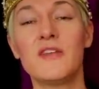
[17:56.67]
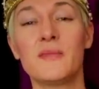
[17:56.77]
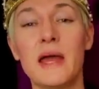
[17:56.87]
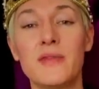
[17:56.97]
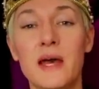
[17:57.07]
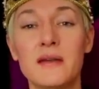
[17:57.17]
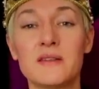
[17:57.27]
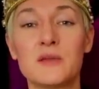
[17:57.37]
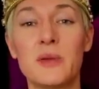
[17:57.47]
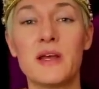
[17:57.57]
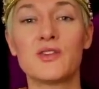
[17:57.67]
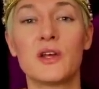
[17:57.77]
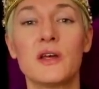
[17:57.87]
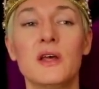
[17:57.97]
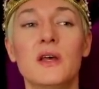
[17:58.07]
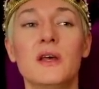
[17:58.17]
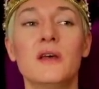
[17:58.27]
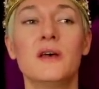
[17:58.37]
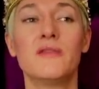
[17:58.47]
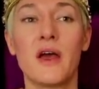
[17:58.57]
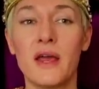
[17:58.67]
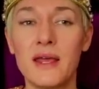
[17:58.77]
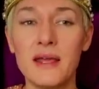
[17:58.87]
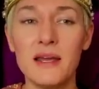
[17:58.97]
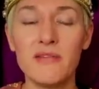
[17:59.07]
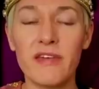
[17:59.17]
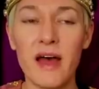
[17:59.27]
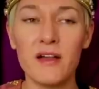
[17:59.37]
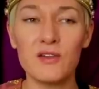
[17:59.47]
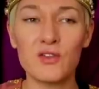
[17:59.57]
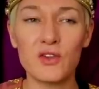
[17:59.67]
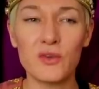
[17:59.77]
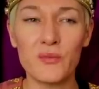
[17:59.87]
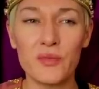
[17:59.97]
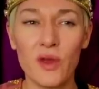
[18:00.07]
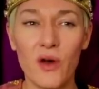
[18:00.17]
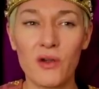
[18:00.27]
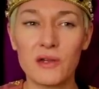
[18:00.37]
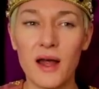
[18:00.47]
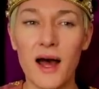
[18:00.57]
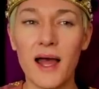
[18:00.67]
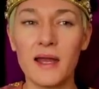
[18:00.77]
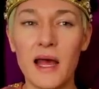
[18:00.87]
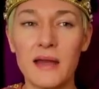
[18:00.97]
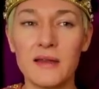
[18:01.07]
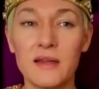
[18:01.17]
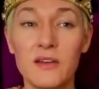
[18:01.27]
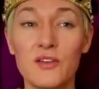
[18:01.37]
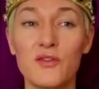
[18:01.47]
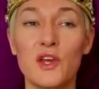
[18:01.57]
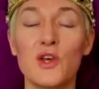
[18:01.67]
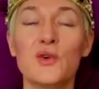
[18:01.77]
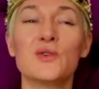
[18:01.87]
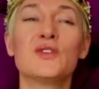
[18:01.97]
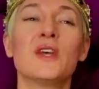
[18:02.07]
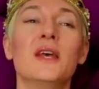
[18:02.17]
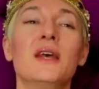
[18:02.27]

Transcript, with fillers: have made their displeasure very keenly felt online and in interviews,